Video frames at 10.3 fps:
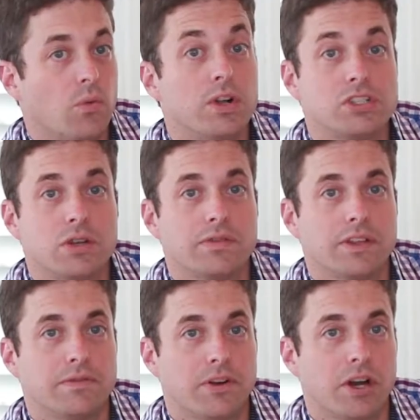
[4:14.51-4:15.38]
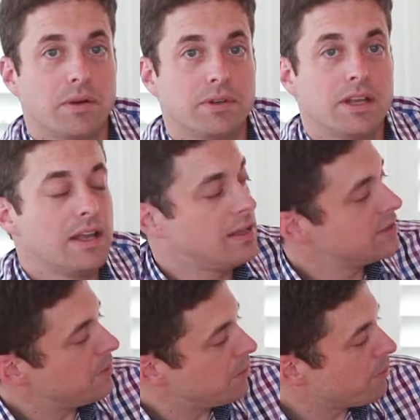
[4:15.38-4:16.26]
Once you have confirmed,
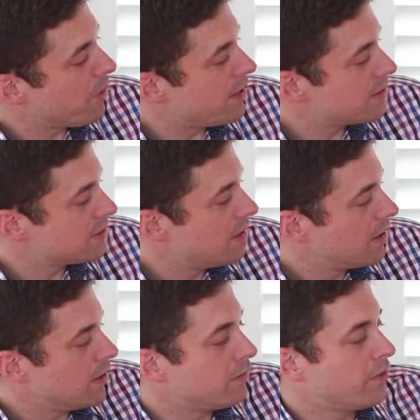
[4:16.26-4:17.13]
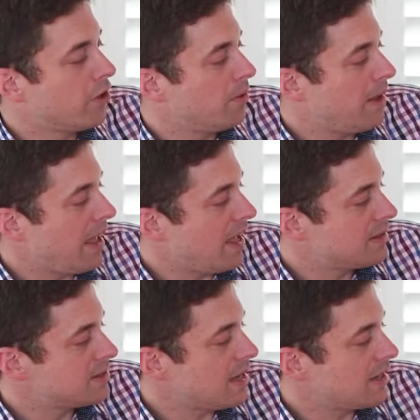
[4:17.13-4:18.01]
simply press Confirm
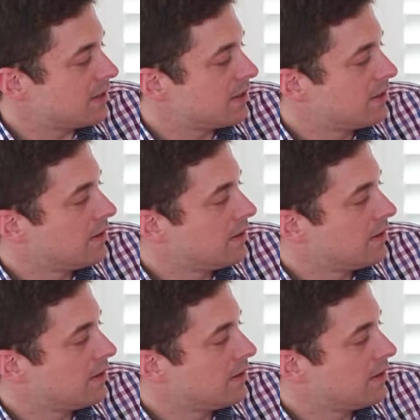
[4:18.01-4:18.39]
and Send.